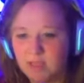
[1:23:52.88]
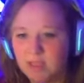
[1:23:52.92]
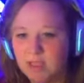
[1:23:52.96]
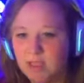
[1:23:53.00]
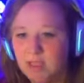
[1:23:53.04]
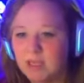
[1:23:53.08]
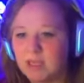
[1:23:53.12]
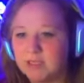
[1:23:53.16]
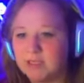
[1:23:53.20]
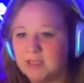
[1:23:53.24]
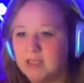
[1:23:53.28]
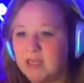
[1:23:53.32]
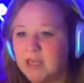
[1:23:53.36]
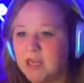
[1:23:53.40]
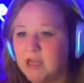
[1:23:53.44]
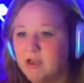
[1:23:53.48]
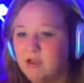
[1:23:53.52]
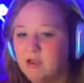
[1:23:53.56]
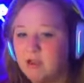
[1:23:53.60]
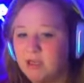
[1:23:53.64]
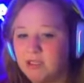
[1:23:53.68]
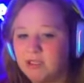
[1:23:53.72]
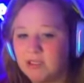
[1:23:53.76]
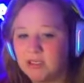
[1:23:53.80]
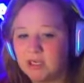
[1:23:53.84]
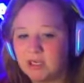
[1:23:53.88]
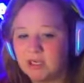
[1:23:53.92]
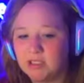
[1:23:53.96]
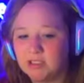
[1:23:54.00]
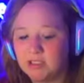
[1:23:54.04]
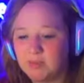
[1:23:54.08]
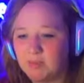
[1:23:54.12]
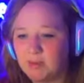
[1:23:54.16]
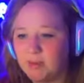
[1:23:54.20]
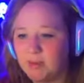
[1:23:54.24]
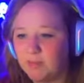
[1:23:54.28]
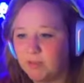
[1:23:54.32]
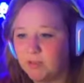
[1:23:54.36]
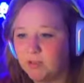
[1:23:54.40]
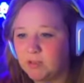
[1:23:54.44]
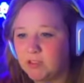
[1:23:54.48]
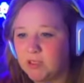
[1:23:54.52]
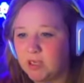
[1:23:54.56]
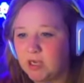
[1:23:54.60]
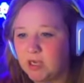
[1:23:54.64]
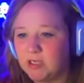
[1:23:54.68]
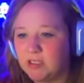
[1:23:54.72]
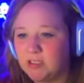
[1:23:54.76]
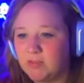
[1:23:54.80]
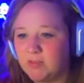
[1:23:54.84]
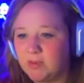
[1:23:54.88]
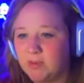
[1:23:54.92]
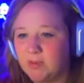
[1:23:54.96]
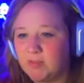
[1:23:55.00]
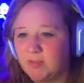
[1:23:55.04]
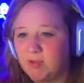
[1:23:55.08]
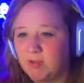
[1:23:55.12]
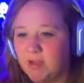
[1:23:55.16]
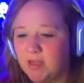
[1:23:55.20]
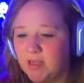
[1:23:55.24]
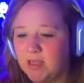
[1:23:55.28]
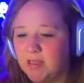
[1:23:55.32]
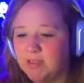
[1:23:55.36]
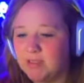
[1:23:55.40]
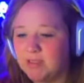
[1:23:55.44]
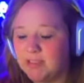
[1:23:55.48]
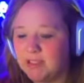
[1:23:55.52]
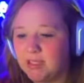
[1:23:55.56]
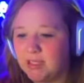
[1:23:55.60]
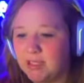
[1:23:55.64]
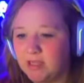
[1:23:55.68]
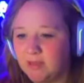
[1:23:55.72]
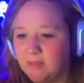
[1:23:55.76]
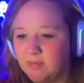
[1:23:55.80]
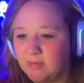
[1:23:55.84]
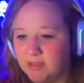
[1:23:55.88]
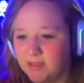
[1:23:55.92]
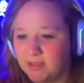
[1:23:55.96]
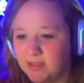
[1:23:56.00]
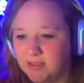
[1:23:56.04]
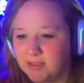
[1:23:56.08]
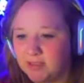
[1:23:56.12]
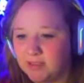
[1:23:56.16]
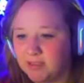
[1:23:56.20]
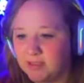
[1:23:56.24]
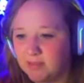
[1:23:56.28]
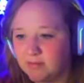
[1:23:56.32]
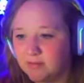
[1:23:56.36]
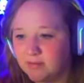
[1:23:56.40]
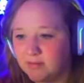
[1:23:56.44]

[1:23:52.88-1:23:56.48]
Yes, now you can talk to people. Talk to people and sell them things.